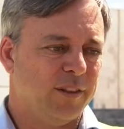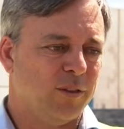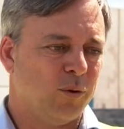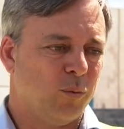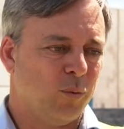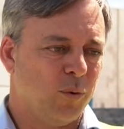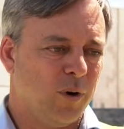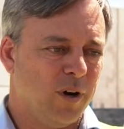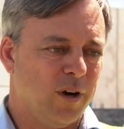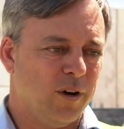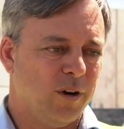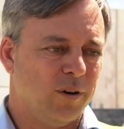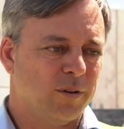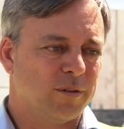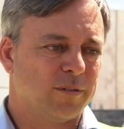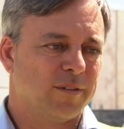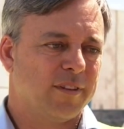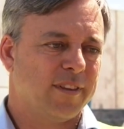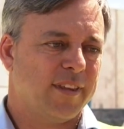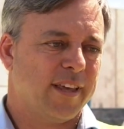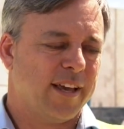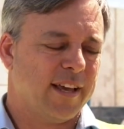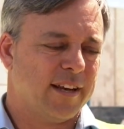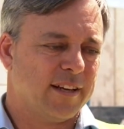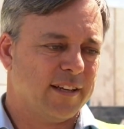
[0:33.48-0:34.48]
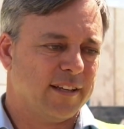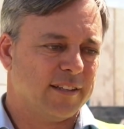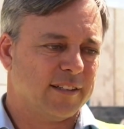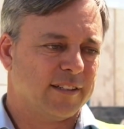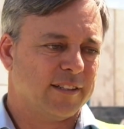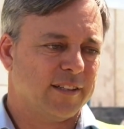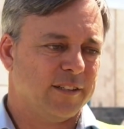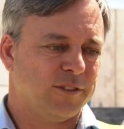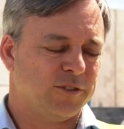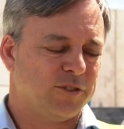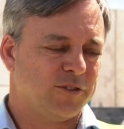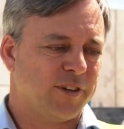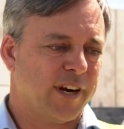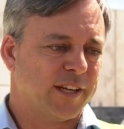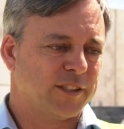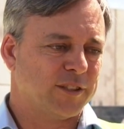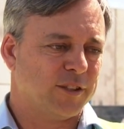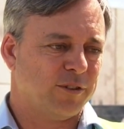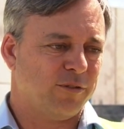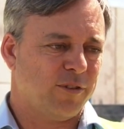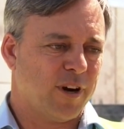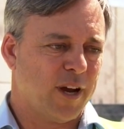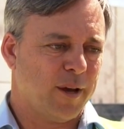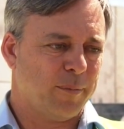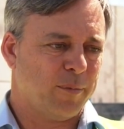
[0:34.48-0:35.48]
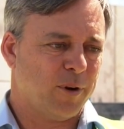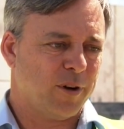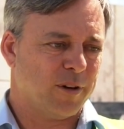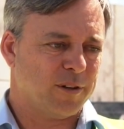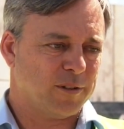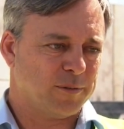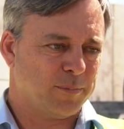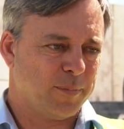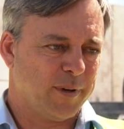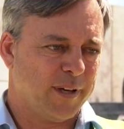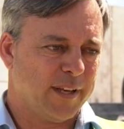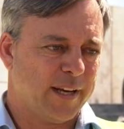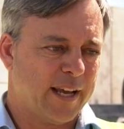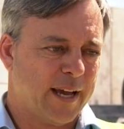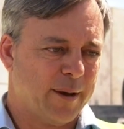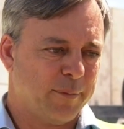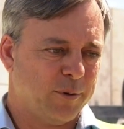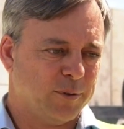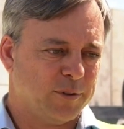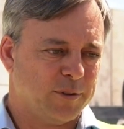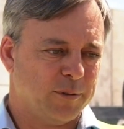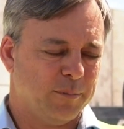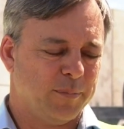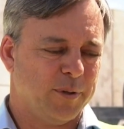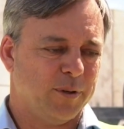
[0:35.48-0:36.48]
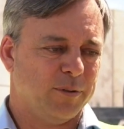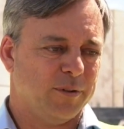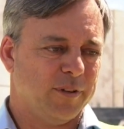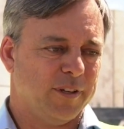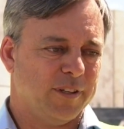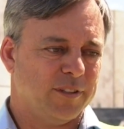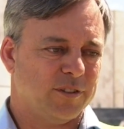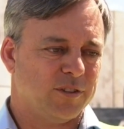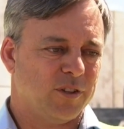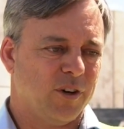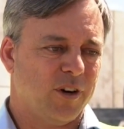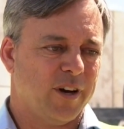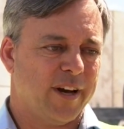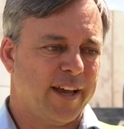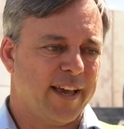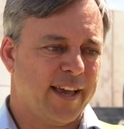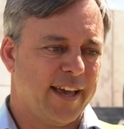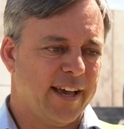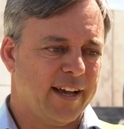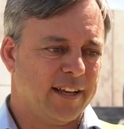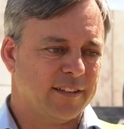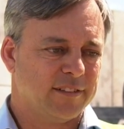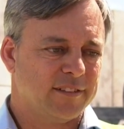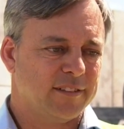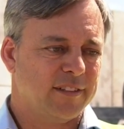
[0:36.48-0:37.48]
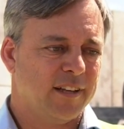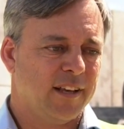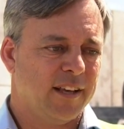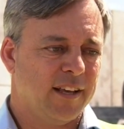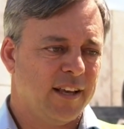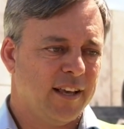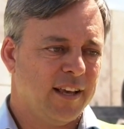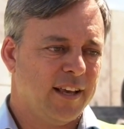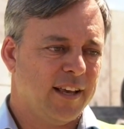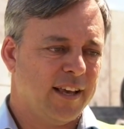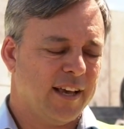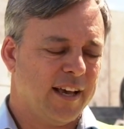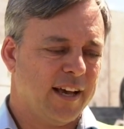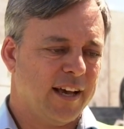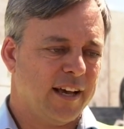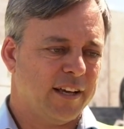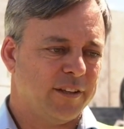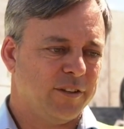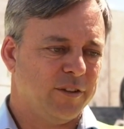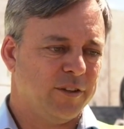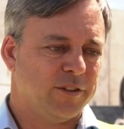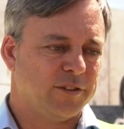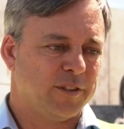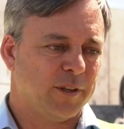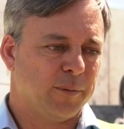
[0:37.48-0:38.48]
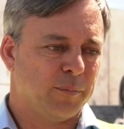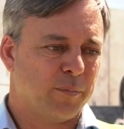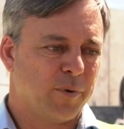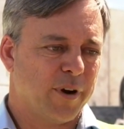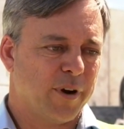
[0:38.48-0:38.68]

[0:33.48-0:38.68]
in the world that a construction robot has been able to build an entire house uh, using